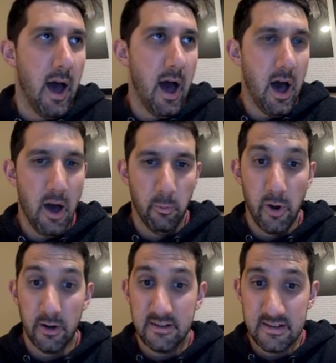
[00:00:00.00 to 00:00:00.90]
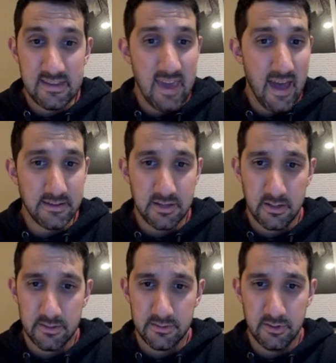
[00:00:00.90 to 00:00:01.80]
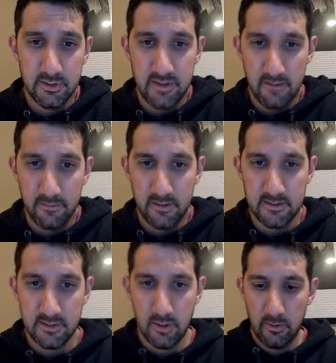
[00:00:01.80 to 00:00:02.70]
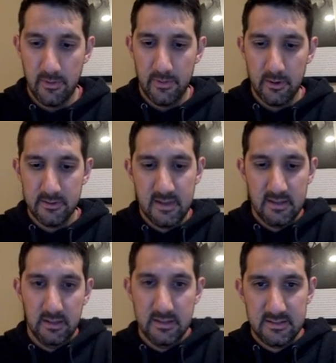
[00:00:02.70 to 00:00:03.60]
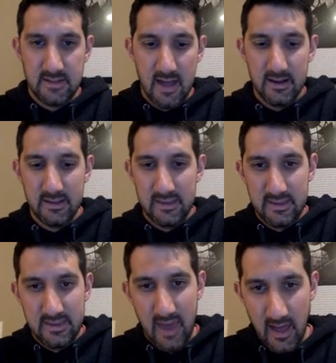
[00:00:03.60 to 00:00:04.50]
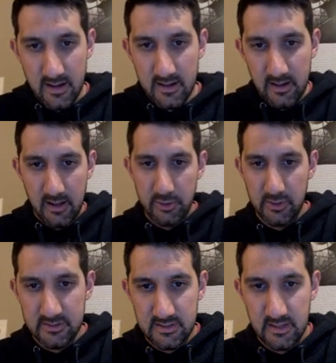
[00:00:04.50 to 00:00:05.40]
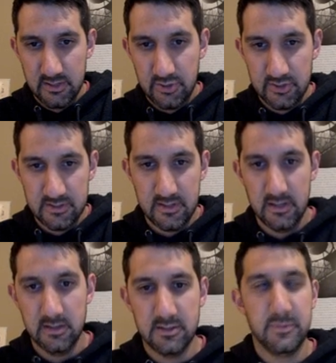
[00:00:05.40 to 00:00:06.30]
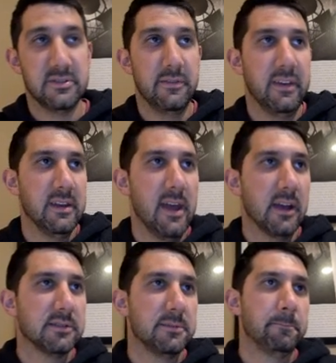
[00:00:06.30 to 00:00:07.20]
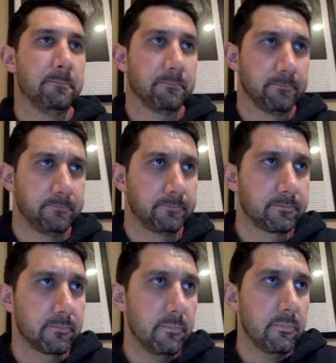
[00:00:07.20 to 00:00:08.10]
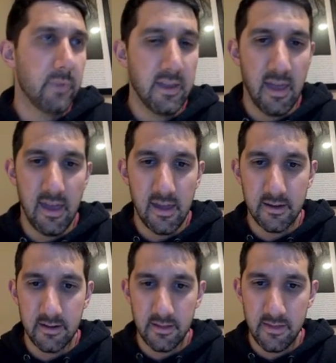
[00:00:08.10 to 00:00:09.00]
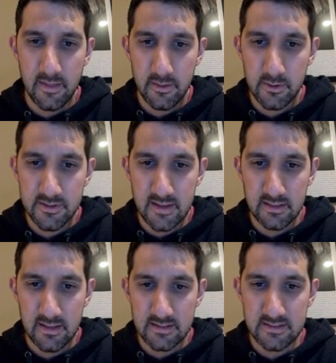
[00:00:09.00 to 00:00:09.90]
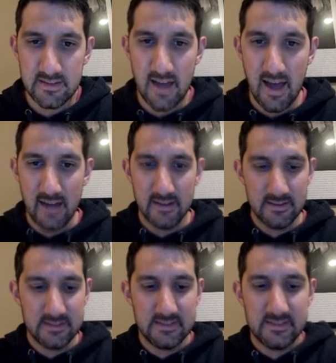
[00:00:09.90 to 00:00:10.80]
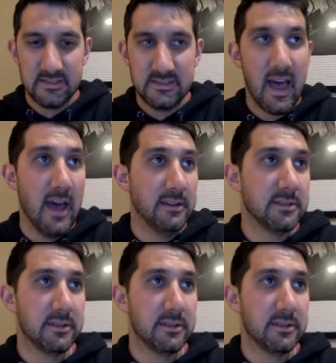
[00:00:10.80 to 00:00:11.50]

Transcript: Uh, we already did get, so you definitely need to know that there is a list dot get, and you can see it's just a specific index. And then there is a list dot set.